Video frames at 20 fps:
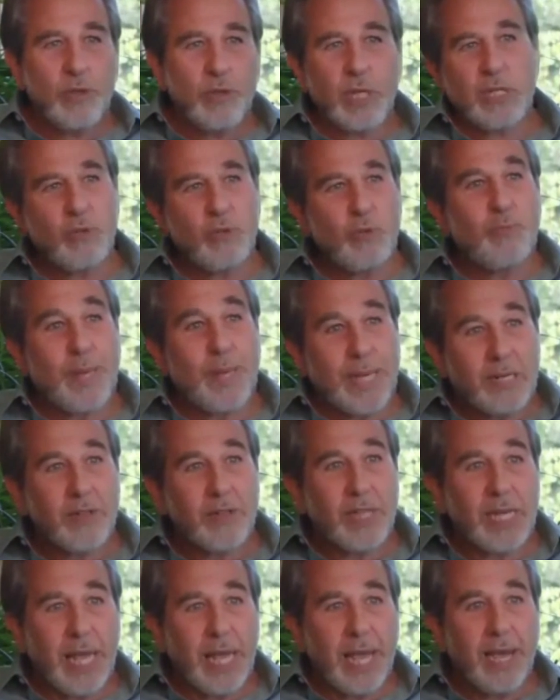You could do better
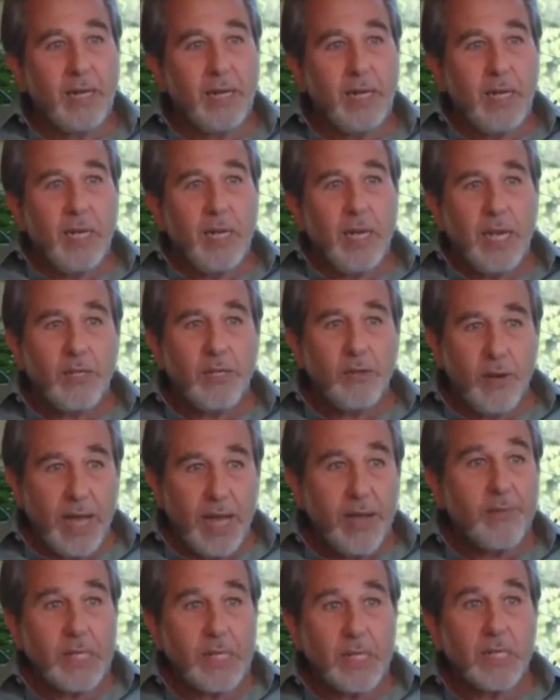than that. And you're
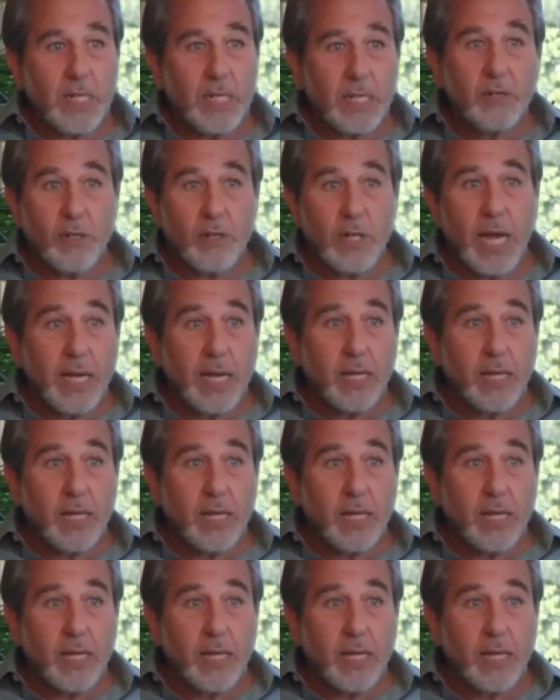having this inner